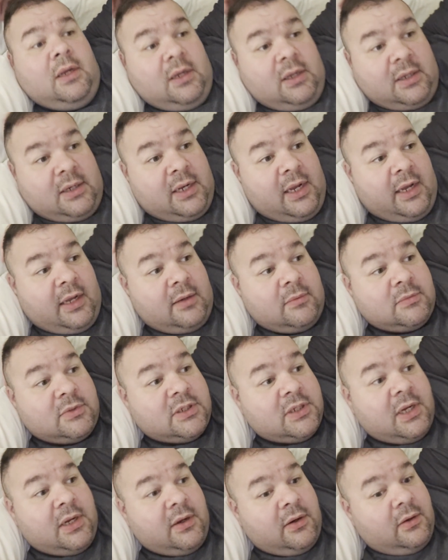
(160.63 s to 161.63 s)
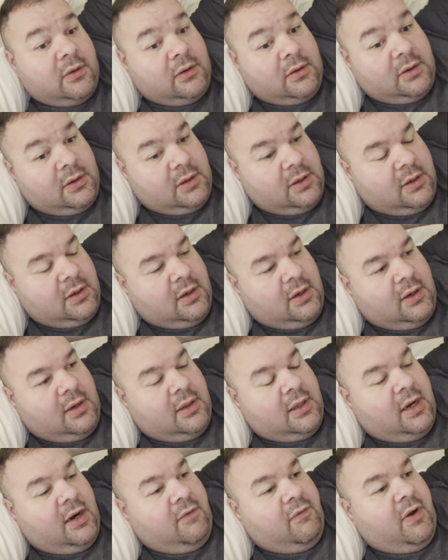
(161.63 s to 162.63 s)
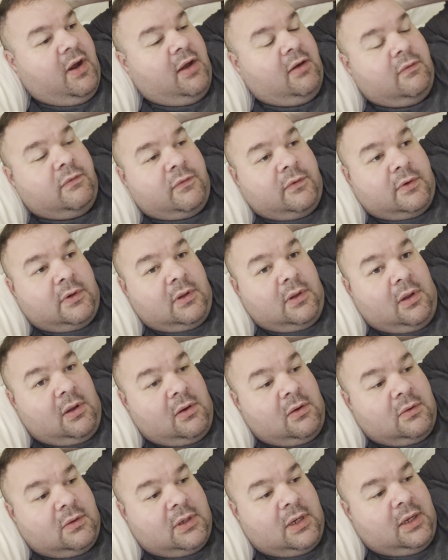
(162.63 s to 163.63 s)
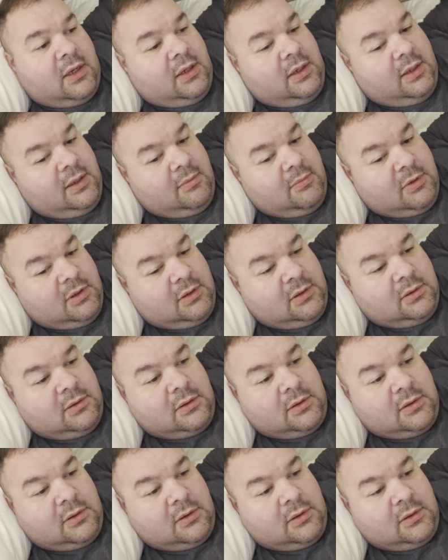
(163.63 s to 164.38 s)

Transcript: timeshare that I've had for a long time, and